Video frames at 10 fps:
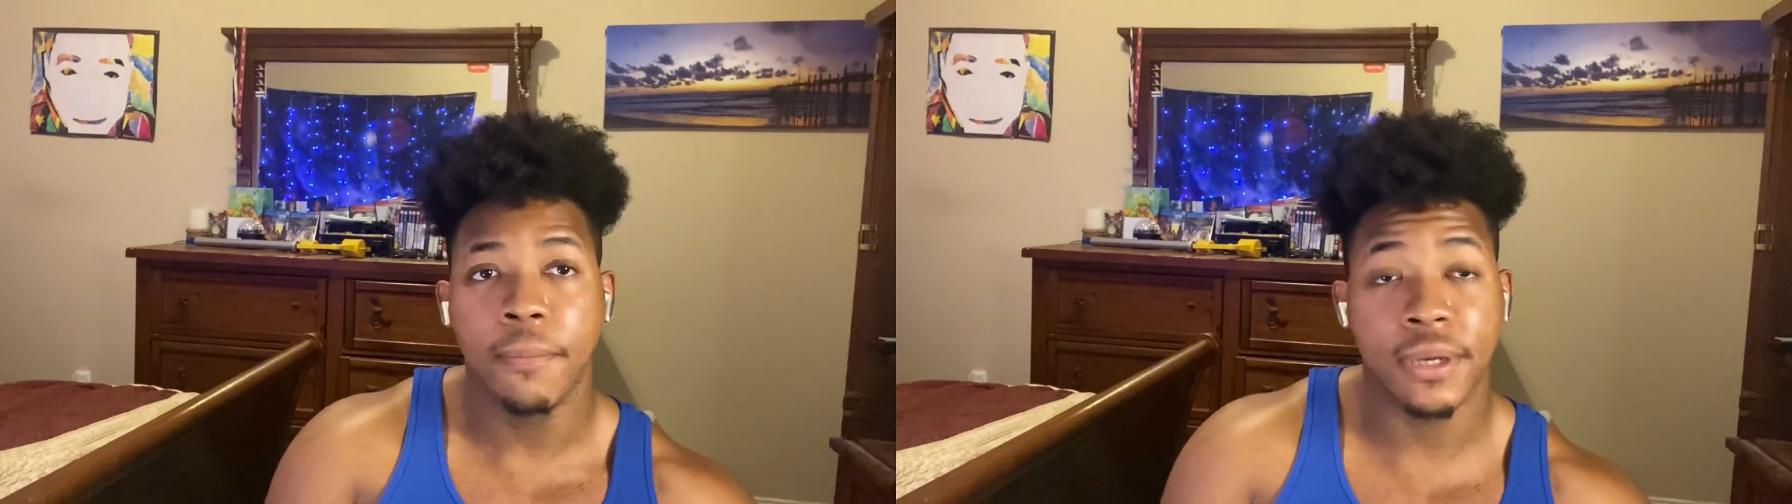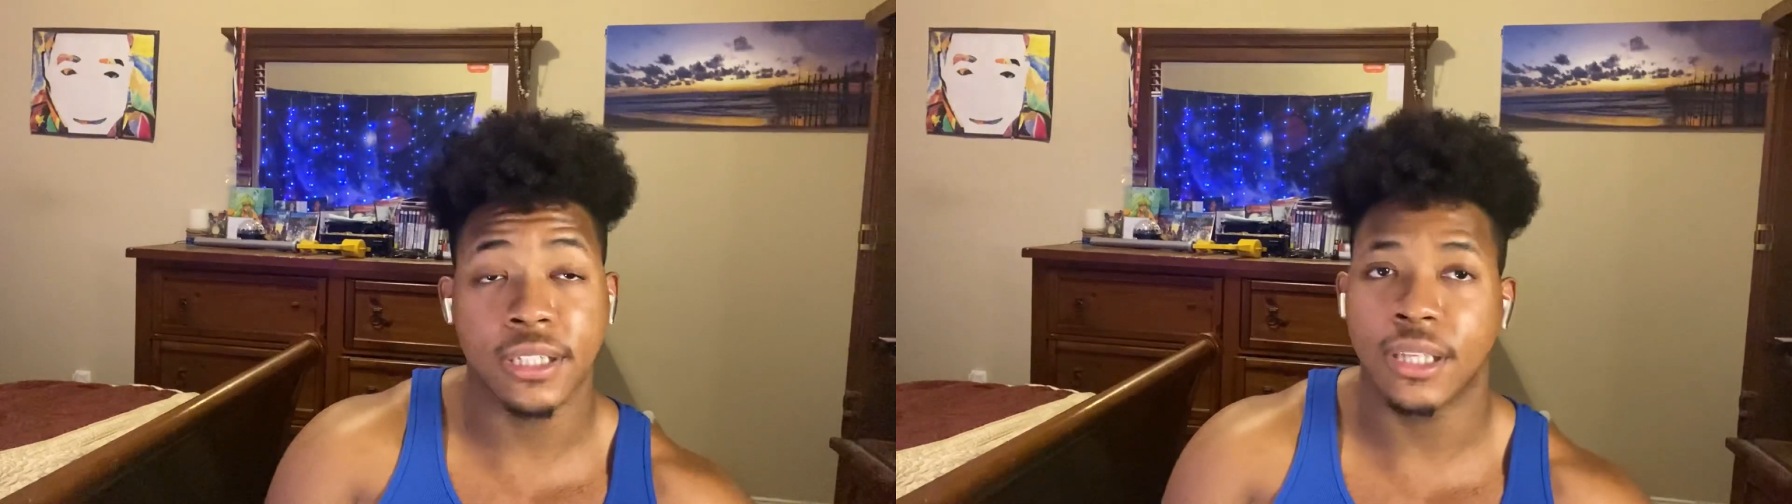
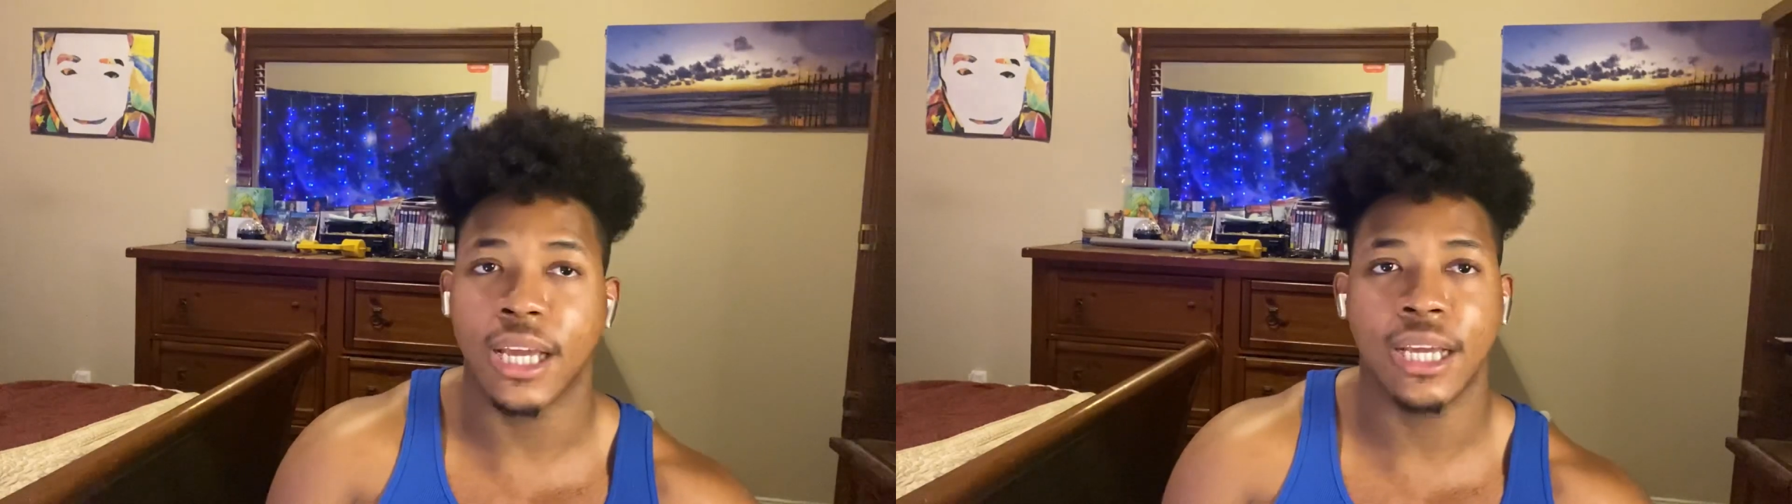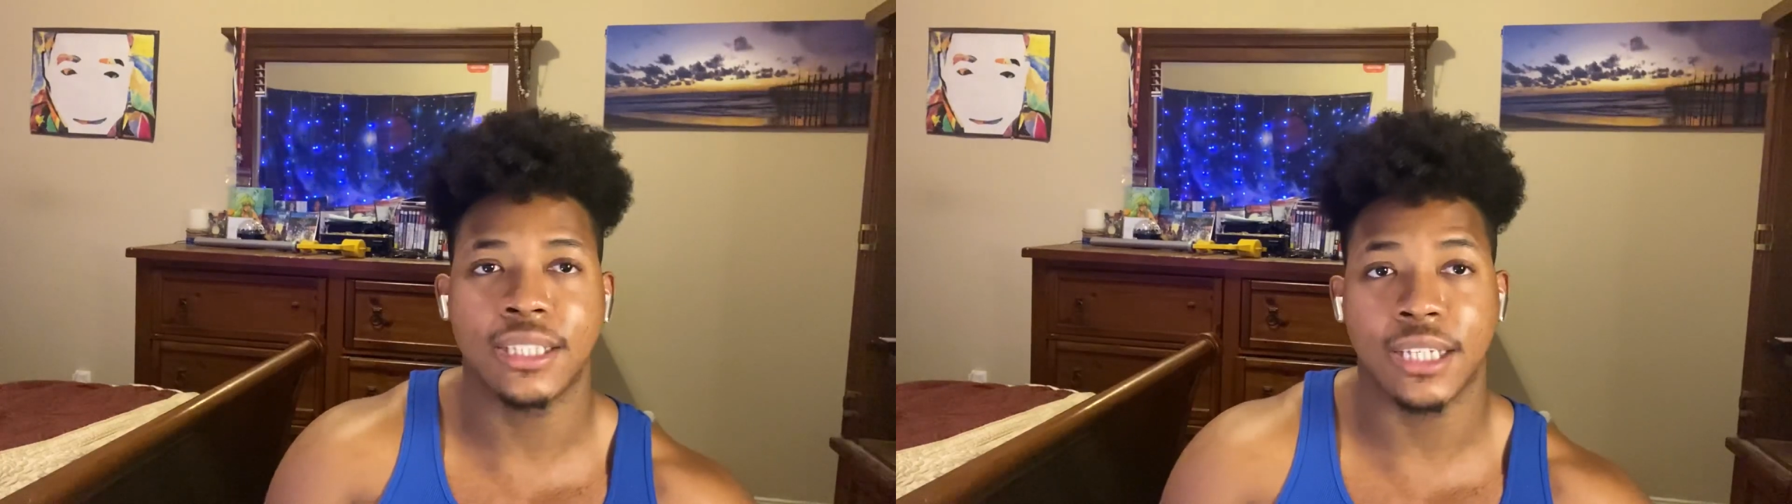because
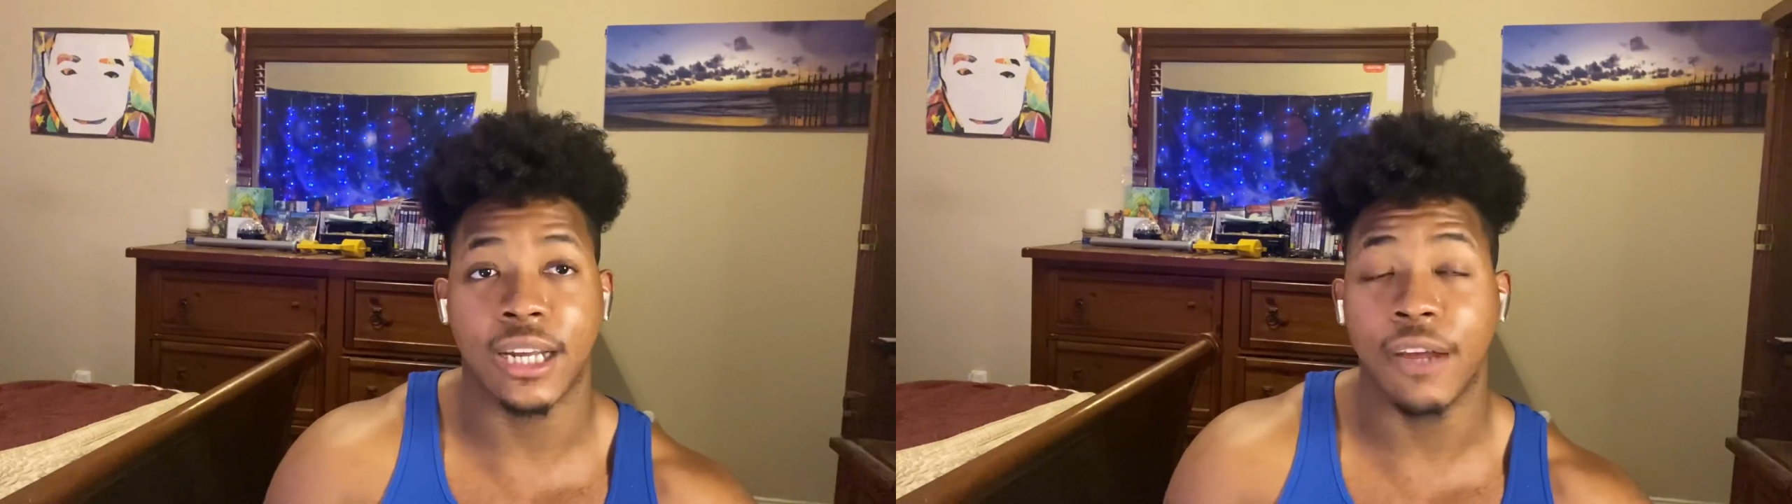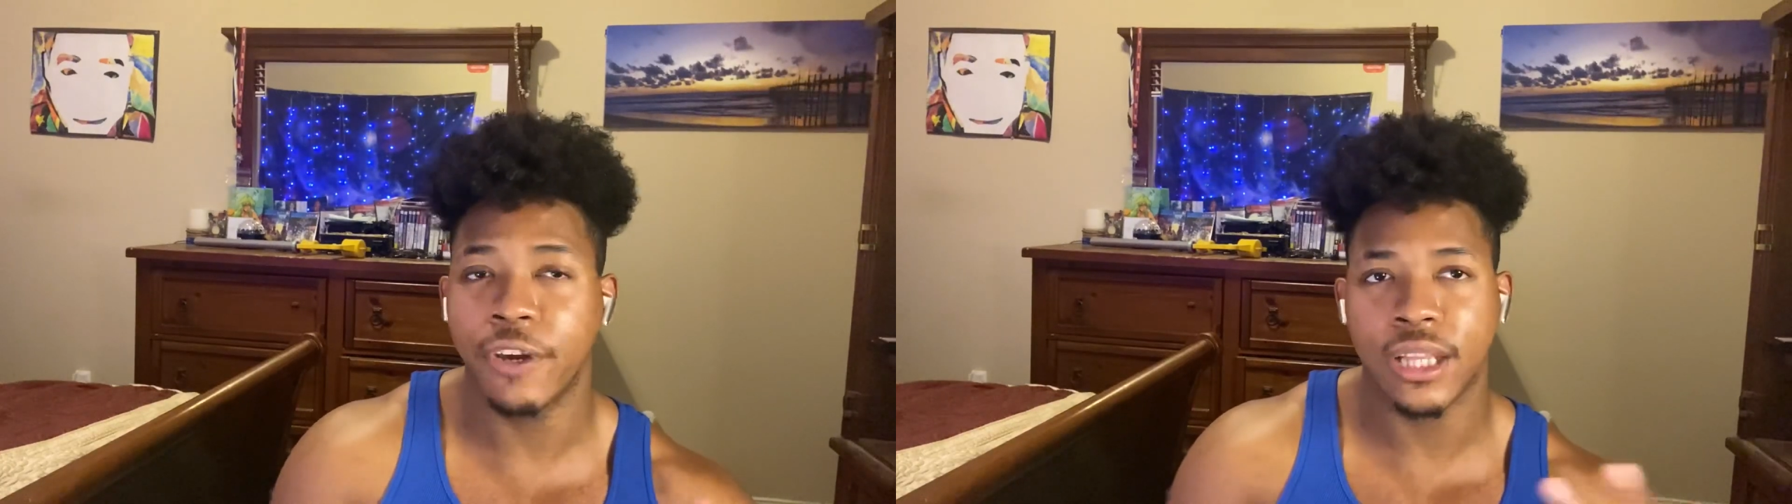like I said,
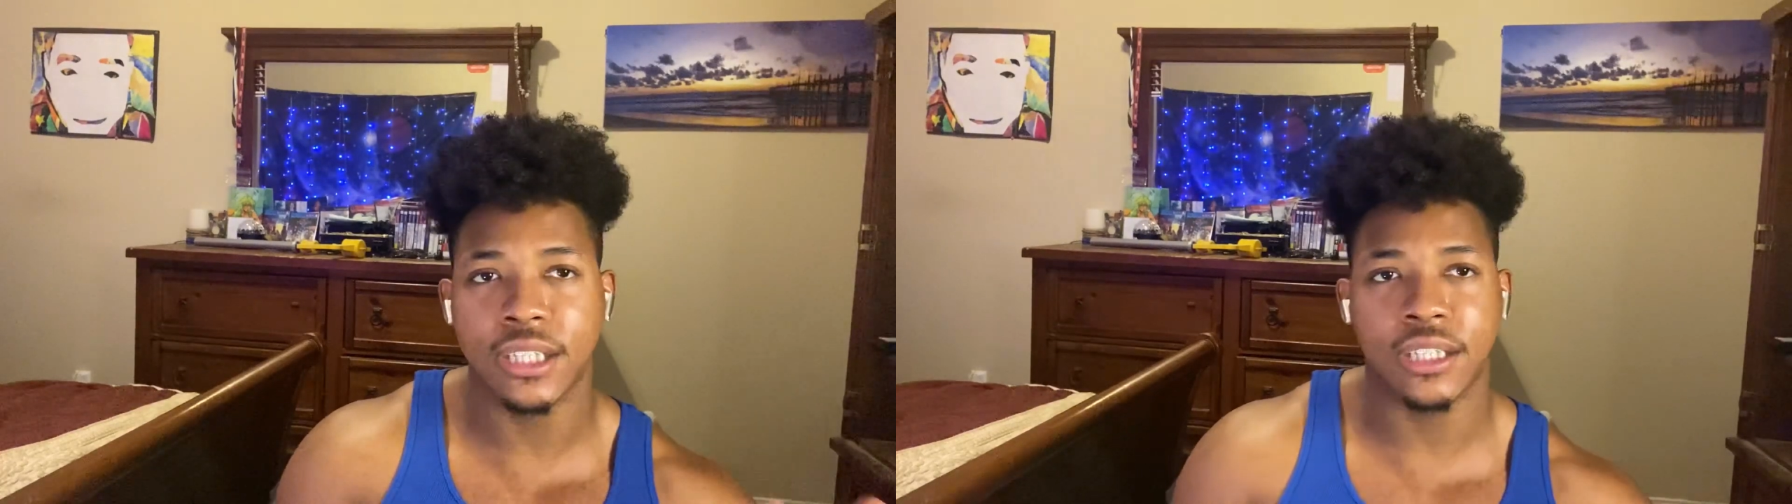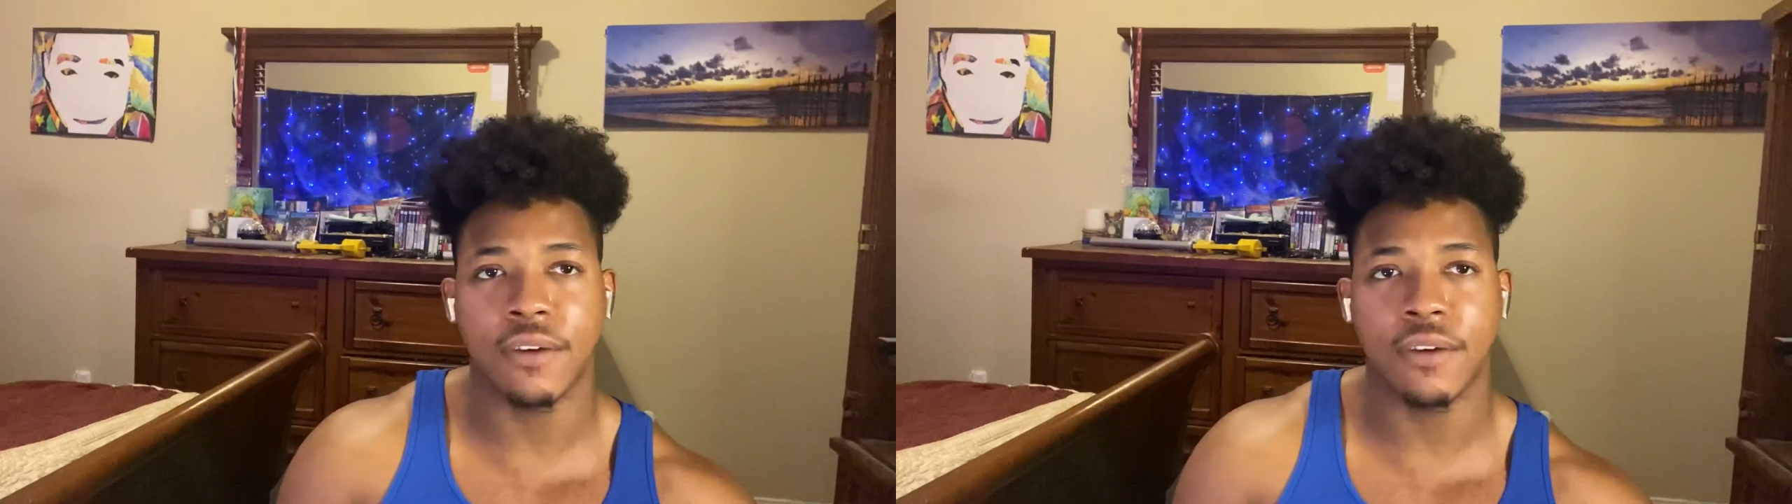I've had this